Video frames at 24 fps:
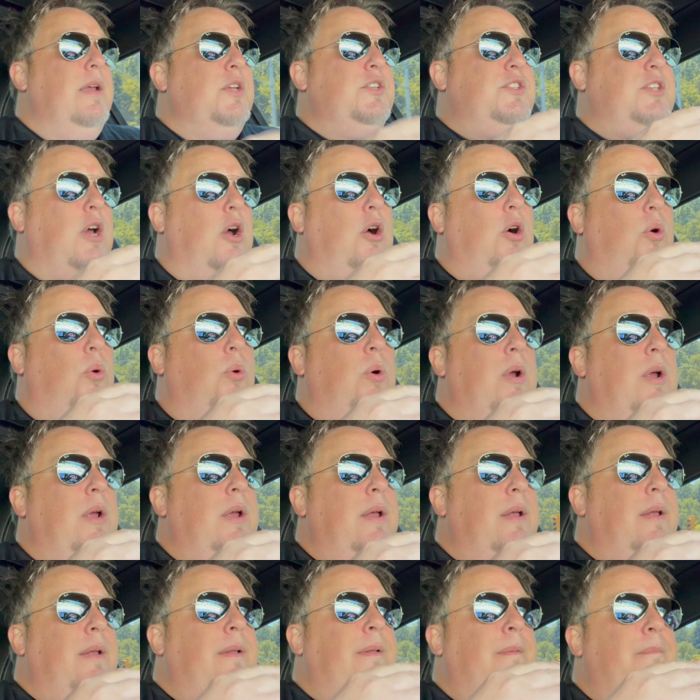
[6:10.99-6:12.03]
So
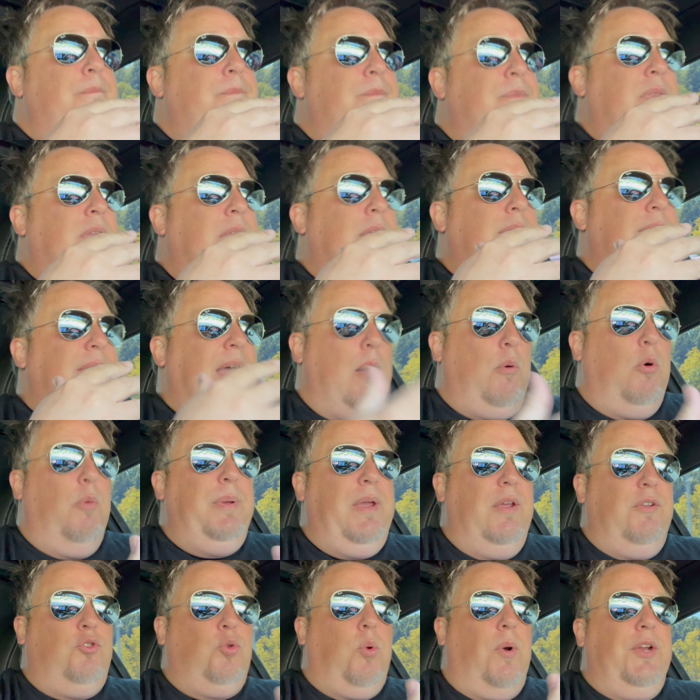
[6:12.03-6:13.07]
that will
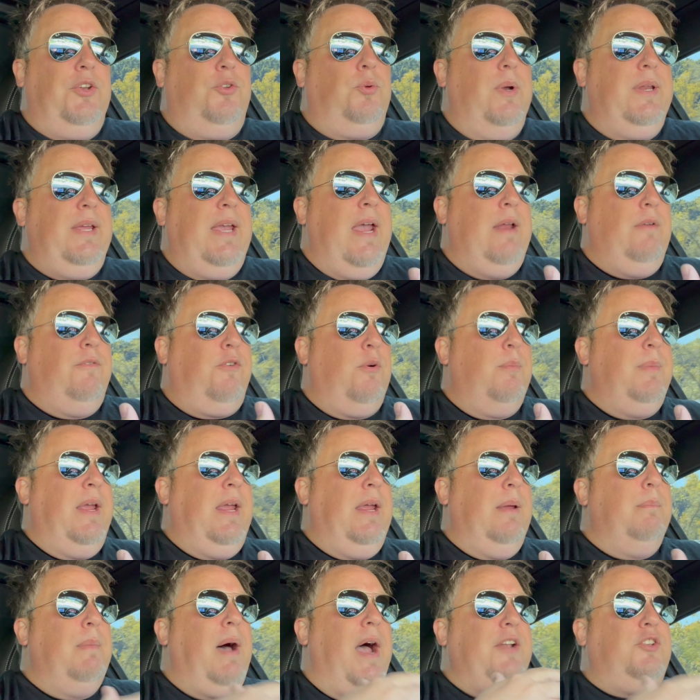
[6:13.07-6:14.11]
be 2028 for
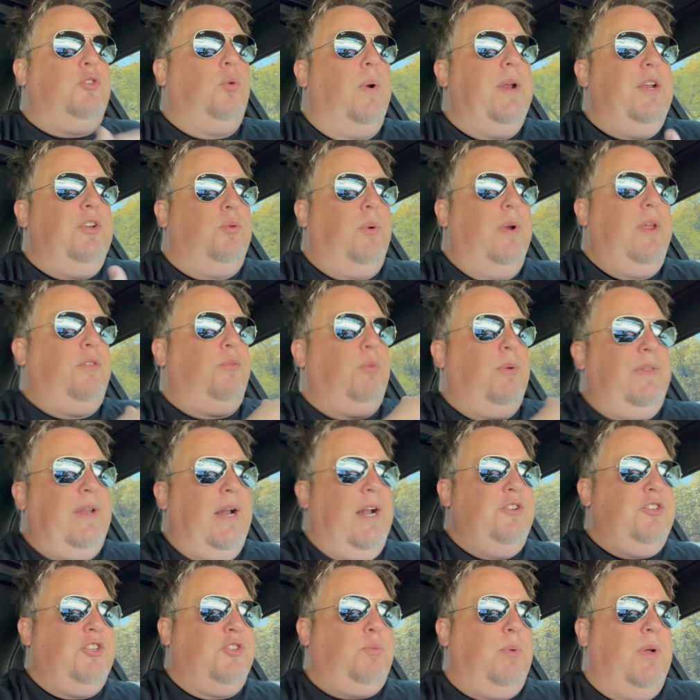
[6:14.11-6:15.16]
me. My 2023 that
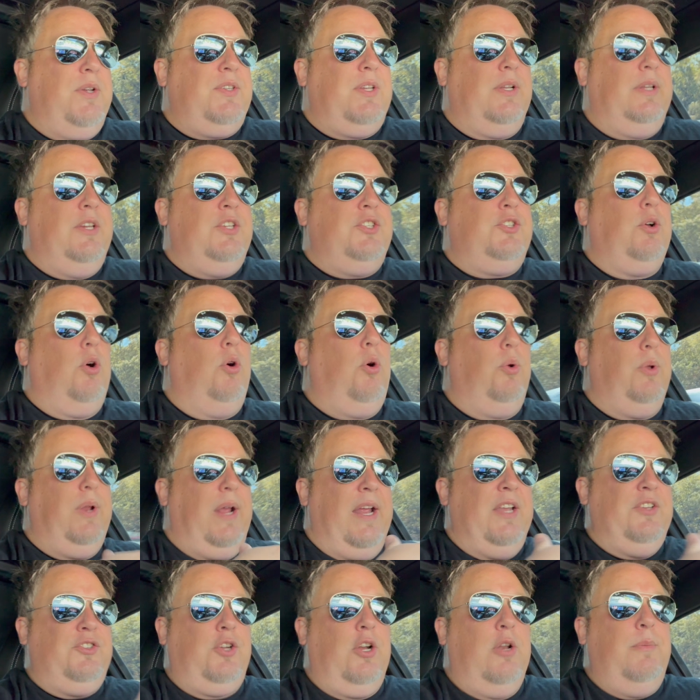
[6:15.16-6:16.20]
I just recently sold
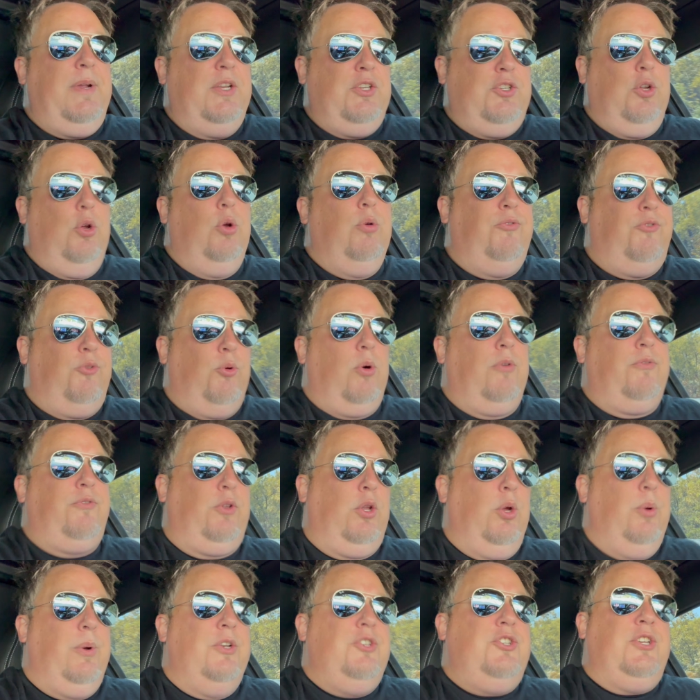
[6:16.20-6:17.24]
is going to be due for
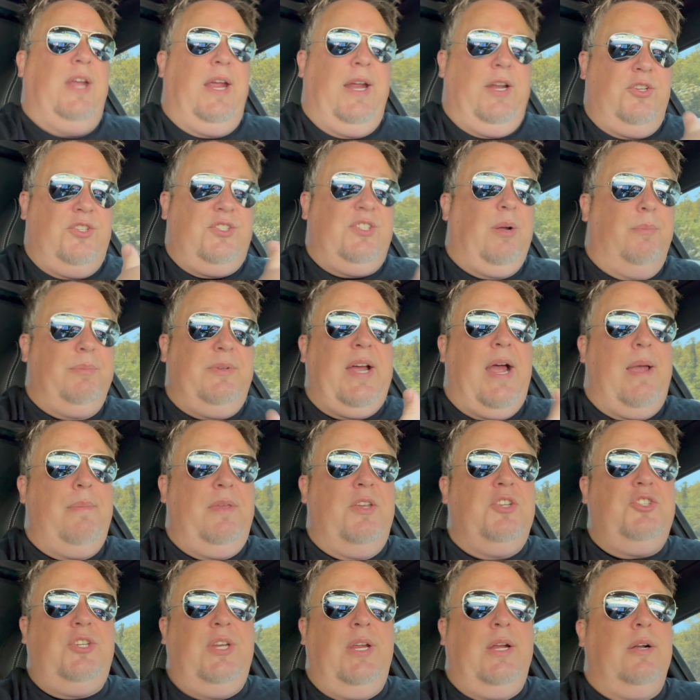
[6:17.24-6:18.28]
fluid change sometime
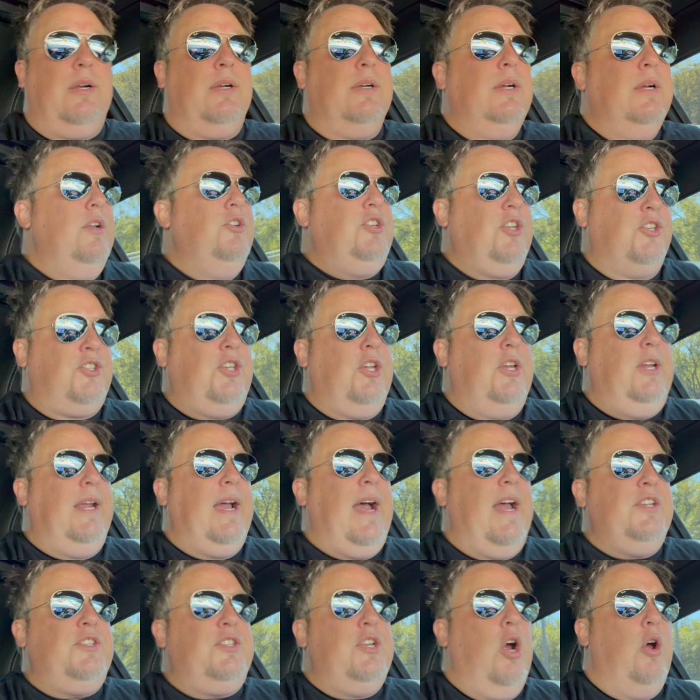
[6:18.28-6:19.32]
this year. Just so you
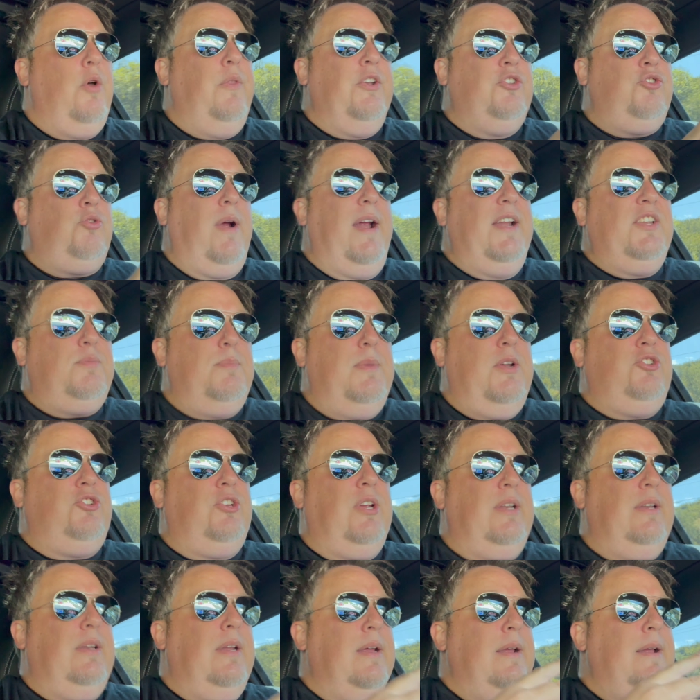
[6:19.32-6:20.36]
guys know, the
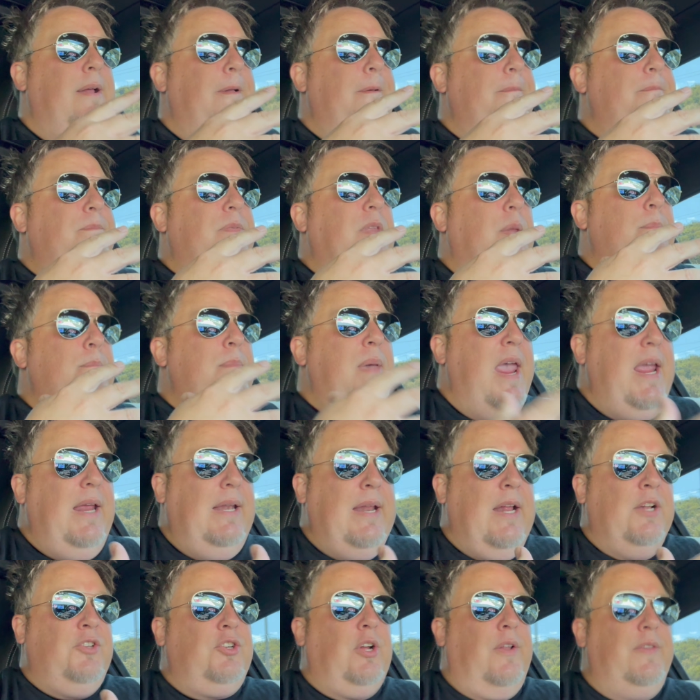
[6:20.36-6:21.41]
transmission
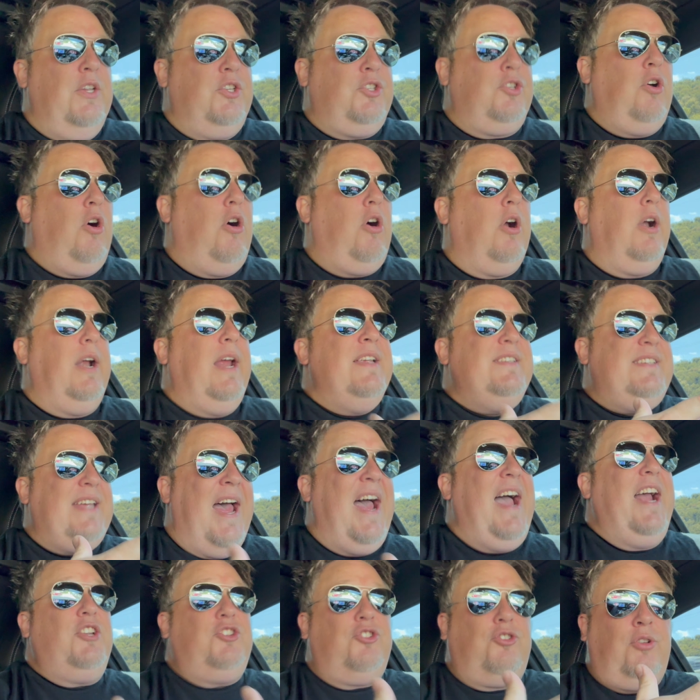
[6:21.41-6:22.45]
maintenance on this car is
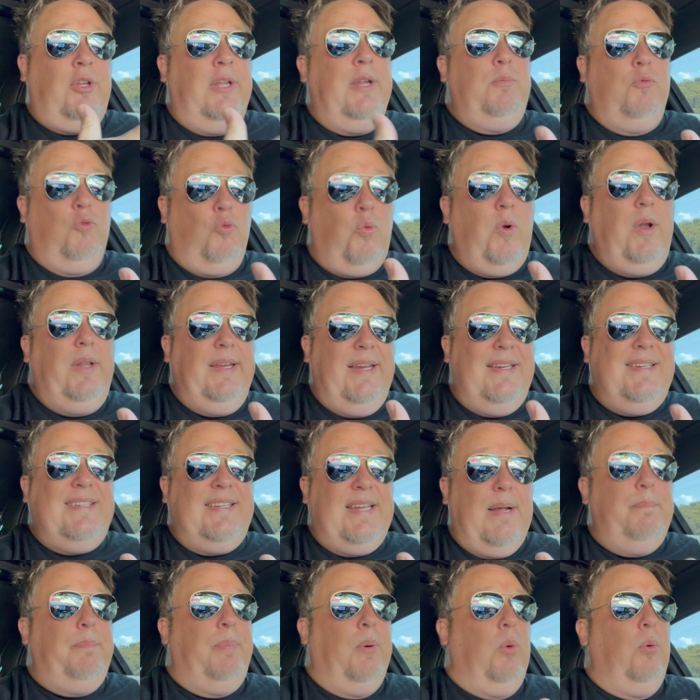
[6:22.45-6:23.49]
actually really
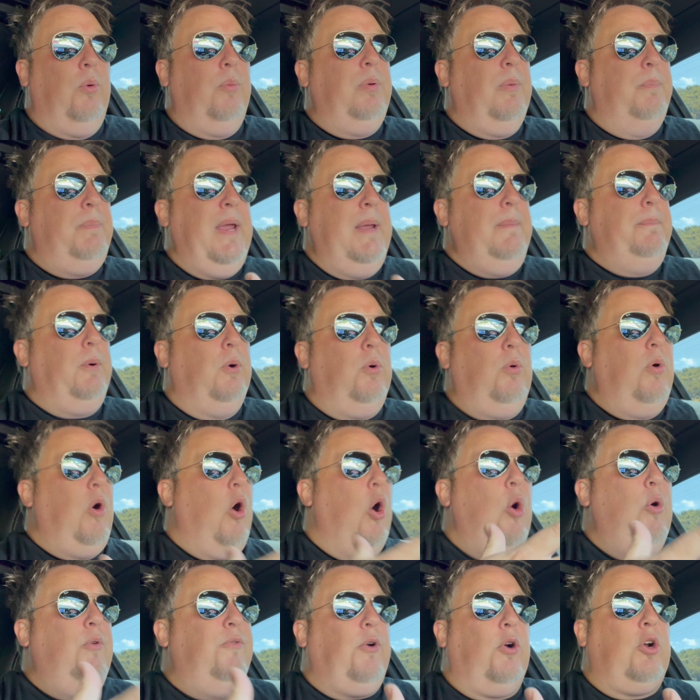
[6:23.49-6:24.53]
simple. People
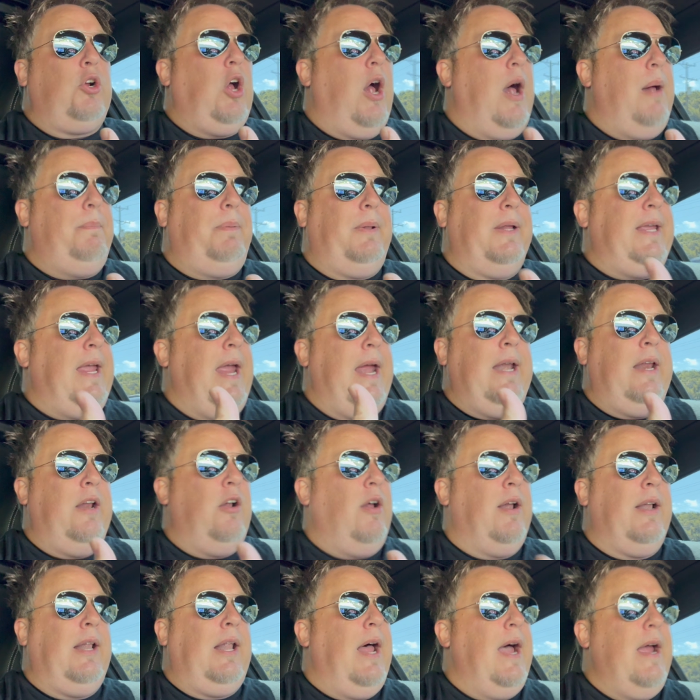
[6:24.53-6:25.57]
overcomplicate it
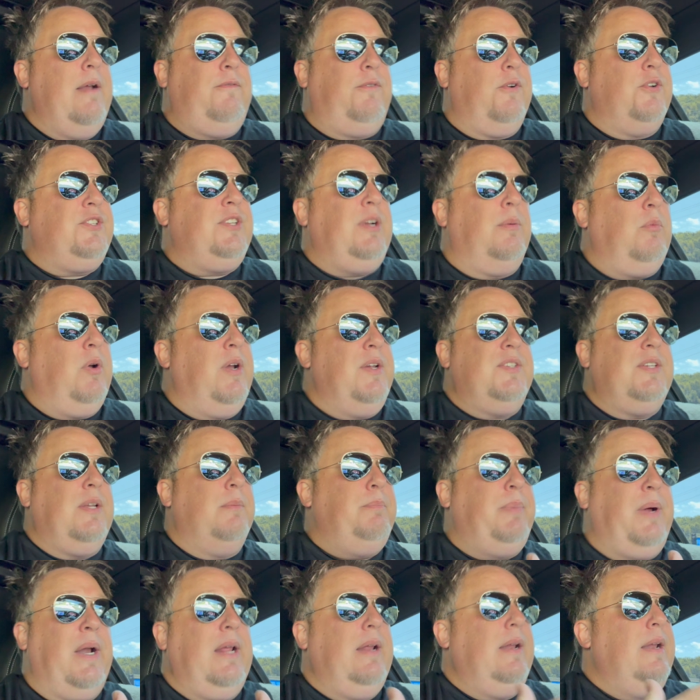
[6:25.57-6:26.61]
online for some
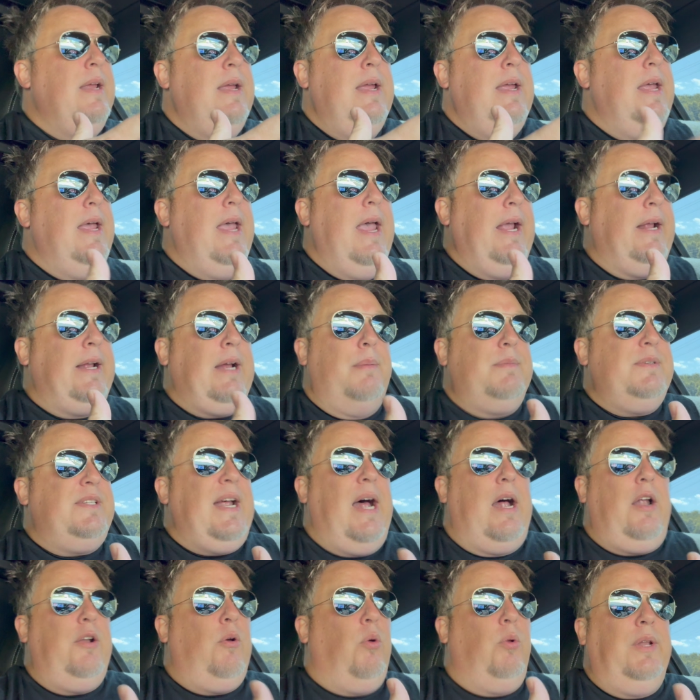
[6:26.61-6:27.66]
reason, but it comes
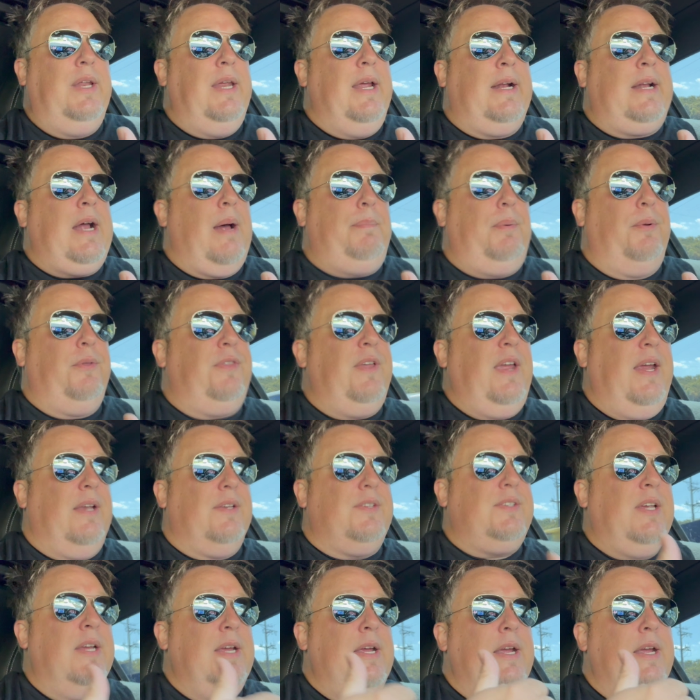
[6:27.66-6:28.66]
down to only a couple things.